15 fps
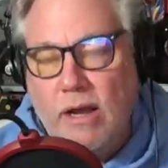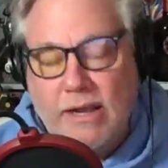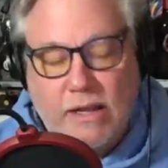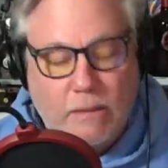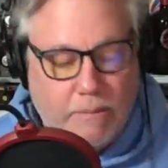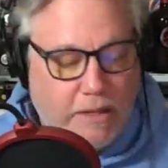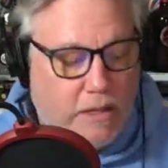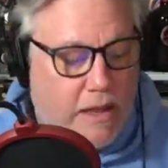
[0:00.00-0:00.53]
I
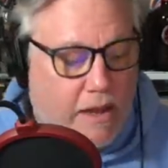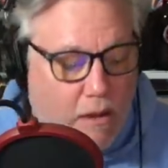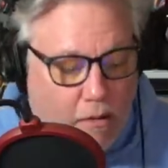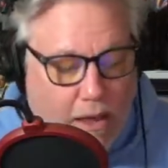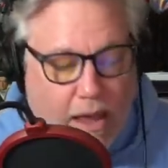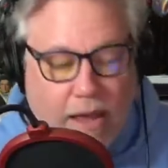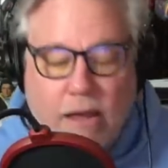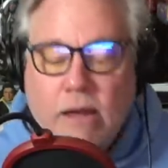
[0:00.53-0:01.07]
can be like,
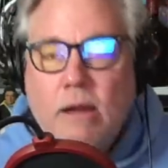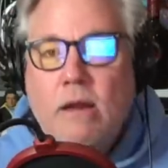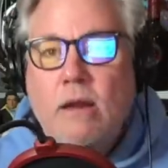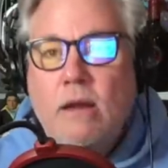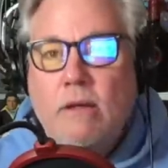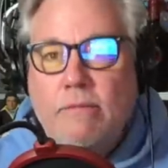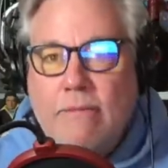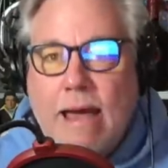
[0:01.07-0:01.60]
okay,
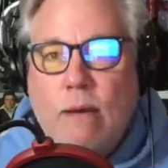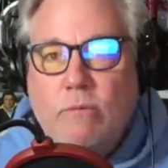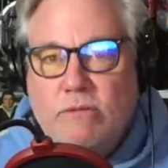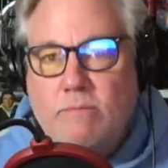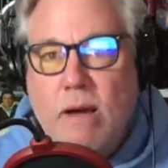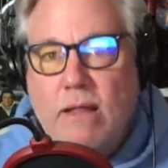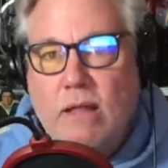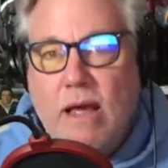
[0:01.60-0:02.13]
that
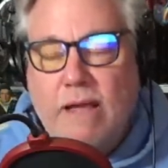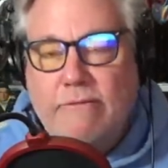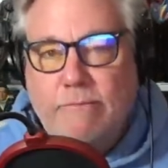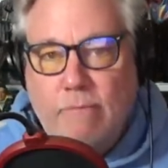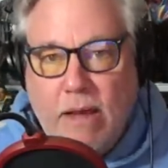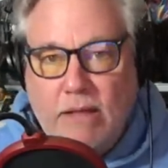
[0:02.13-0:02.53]
was my life.